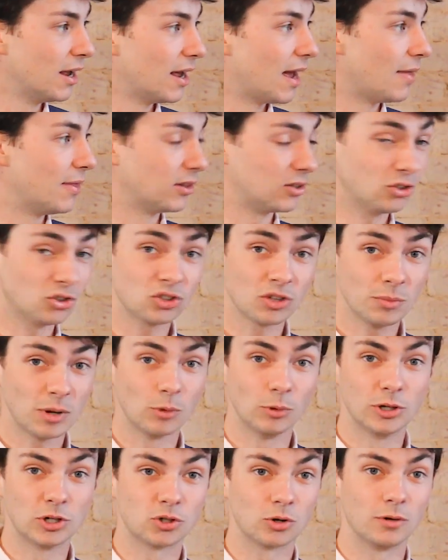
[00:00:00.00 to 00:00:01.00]
And this is going to be a
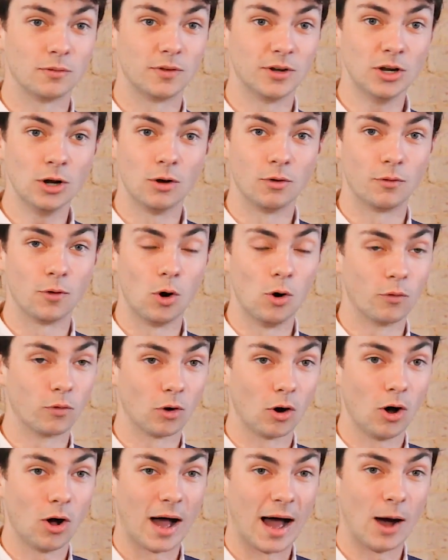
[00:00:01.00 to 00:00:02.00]
really short video of
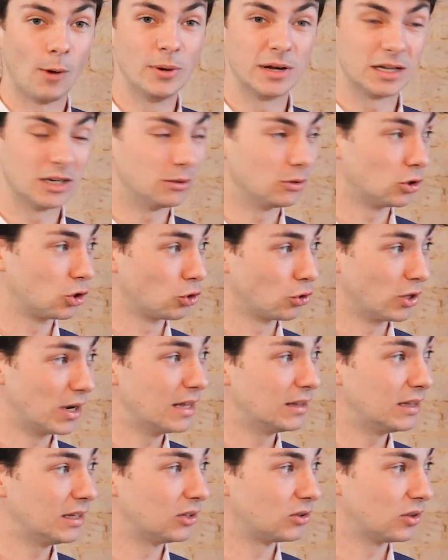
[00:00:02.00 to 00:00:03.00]
overall how we can
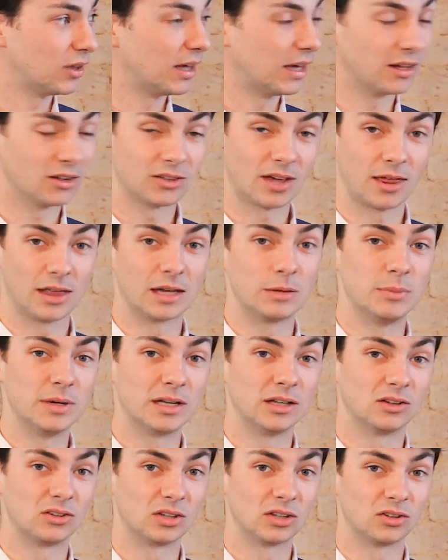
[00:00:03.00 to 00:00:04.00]
create these things, how they can be
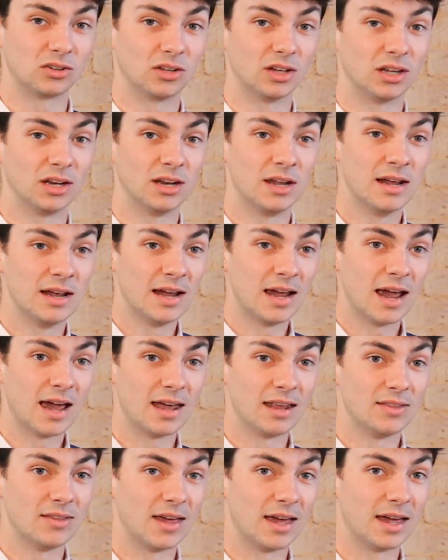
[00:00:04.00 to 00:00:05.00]
consistent,
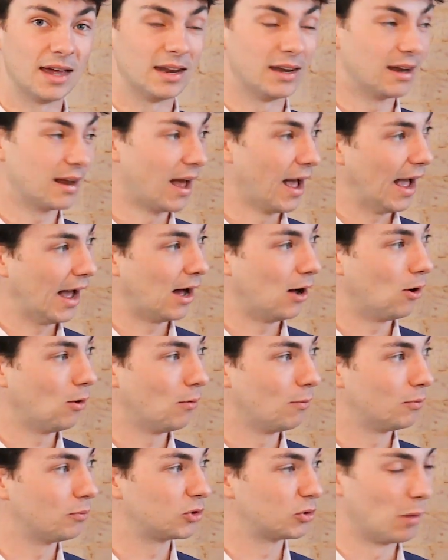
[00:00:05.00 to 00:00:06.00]
and then
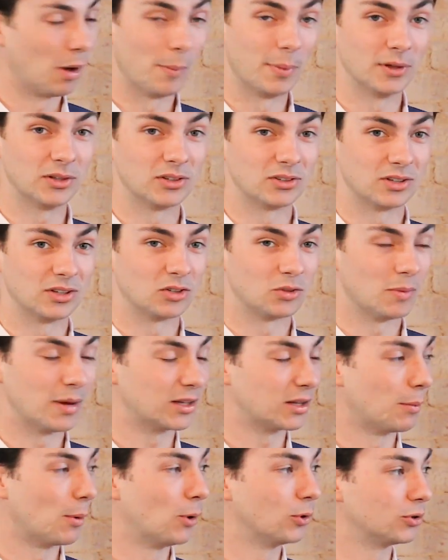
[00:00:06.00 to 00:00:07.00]
how small businesses
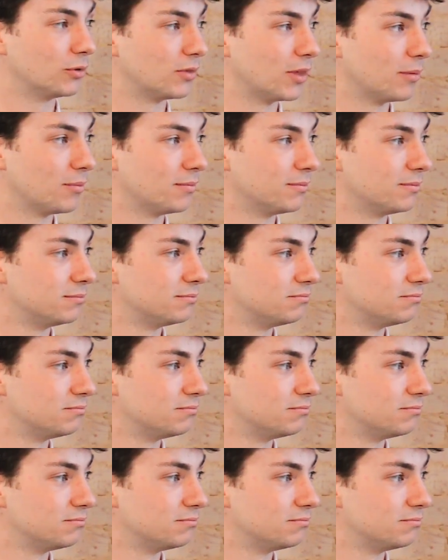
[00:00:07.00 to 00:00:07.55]
make the most of them.